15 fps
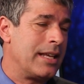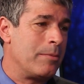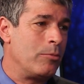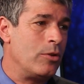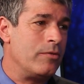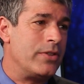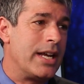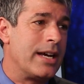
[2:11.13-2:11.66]
that
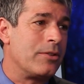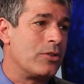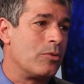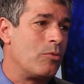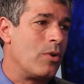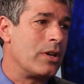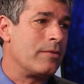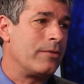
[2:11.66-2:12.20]
move down to
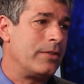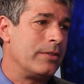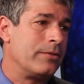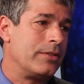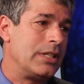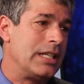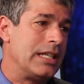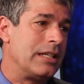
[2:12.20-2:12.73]

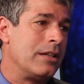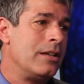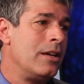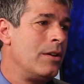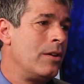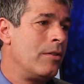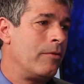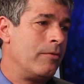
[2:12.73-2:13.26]

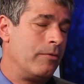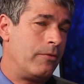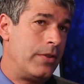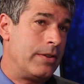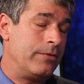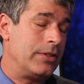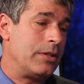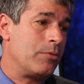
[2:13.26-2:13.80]

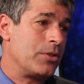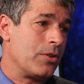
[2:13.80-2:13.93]
115.50